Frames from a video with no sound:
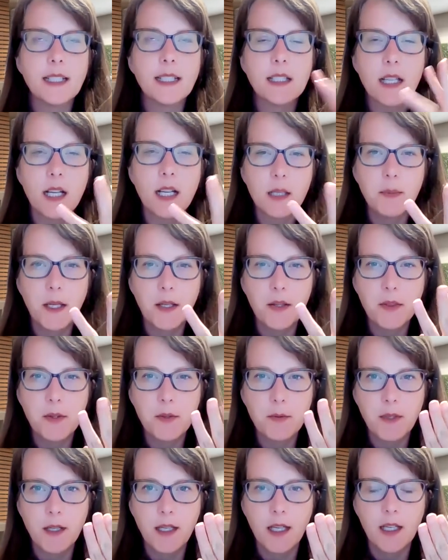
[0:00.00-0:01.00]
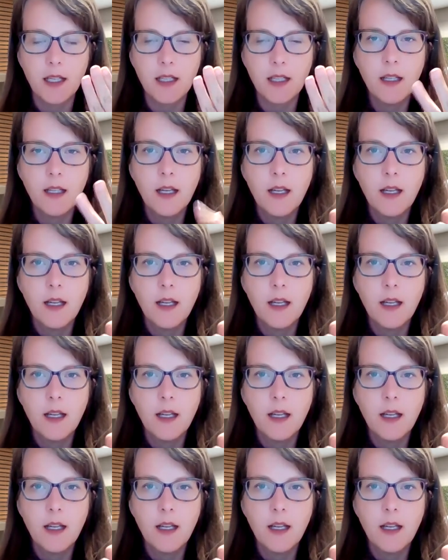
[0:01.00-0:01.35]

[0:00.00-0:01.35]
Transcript: to talk about 3,